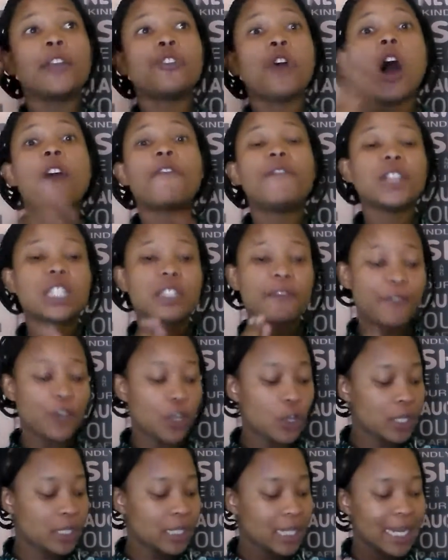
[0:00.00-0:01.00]
an office
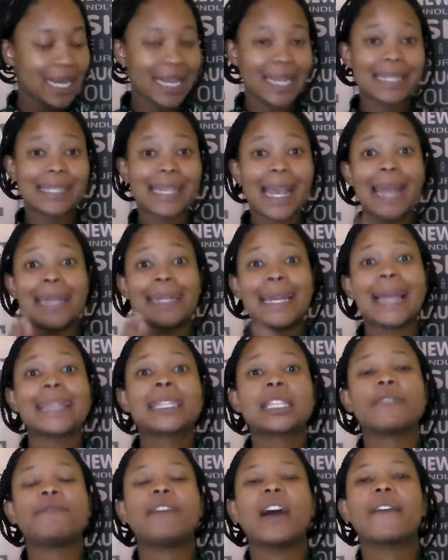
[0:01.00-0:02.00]
flirt is a
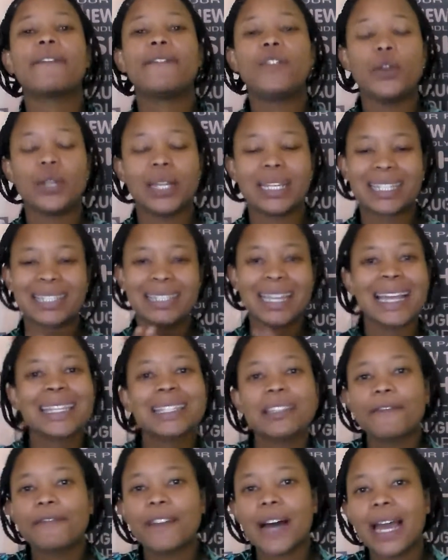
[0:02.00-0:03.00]
9 to 5 flirt. It's
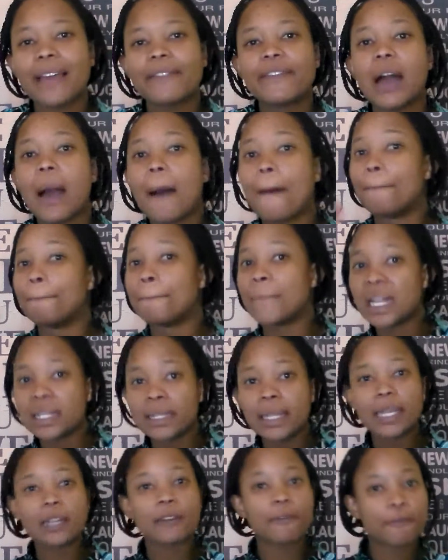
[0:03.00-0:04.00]
9 to 5,
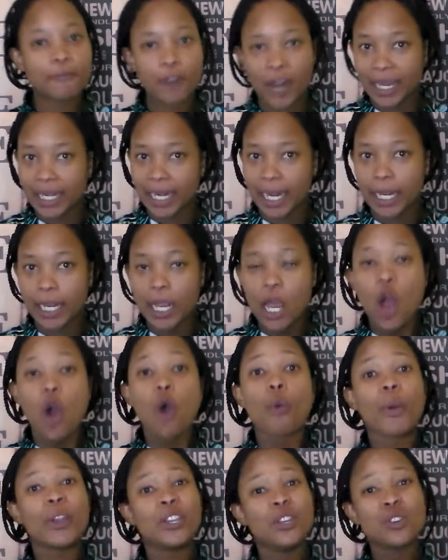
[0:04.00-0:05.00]
Monday to Friday.
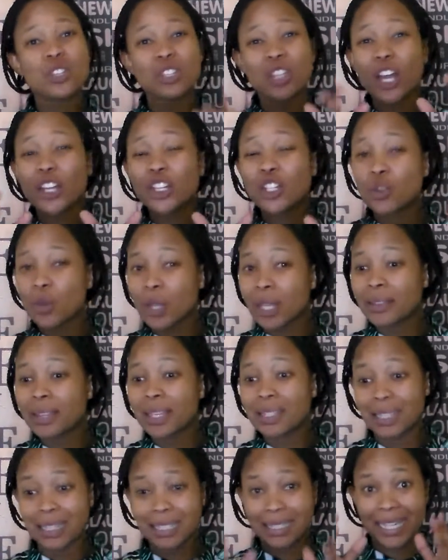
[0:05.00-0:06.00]
When you start doing
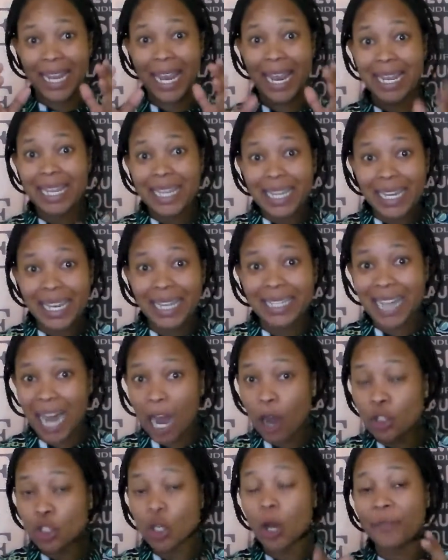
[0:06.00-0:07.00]
things that take it
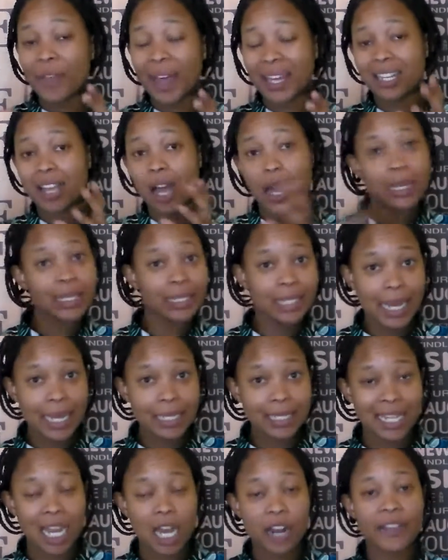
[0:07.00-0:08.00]
out of that
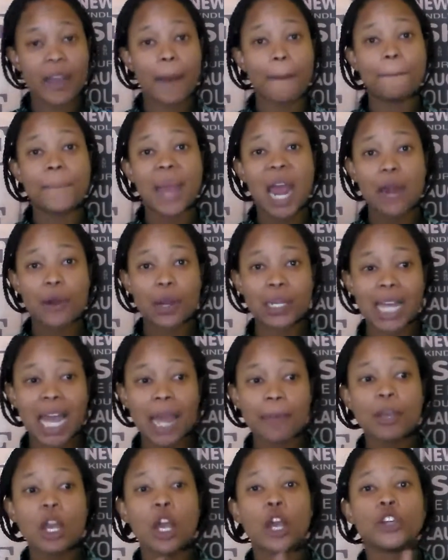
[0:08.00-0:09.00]
context and out of that
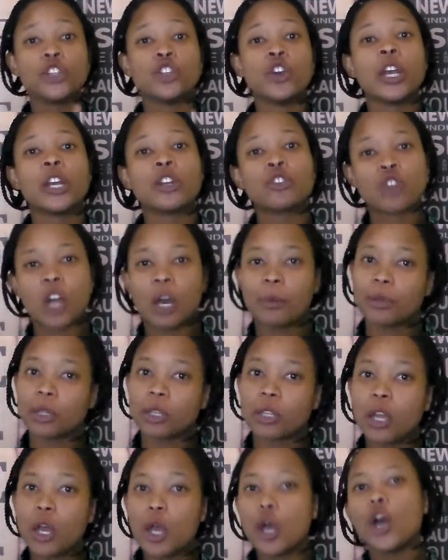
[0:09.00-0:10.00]
paradigm, you're in
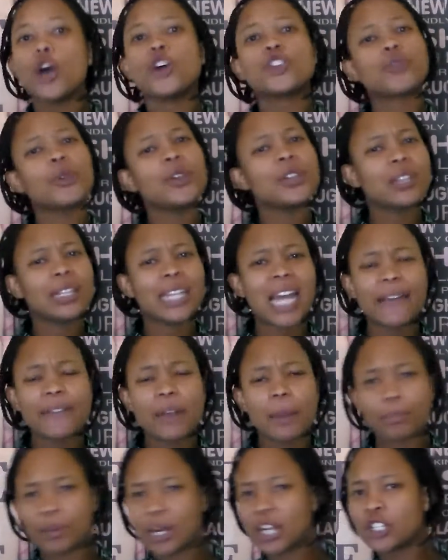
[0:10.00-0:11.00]
trouble. So when you start
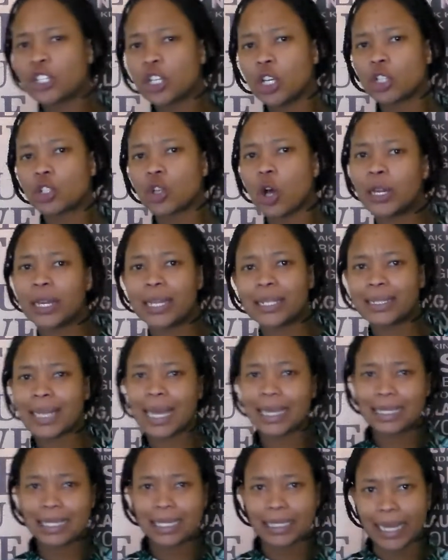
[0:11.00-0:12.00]
having brunches on a
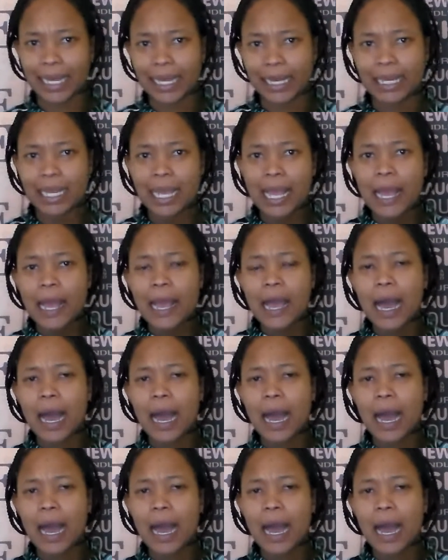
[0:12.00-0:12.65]
Saturday,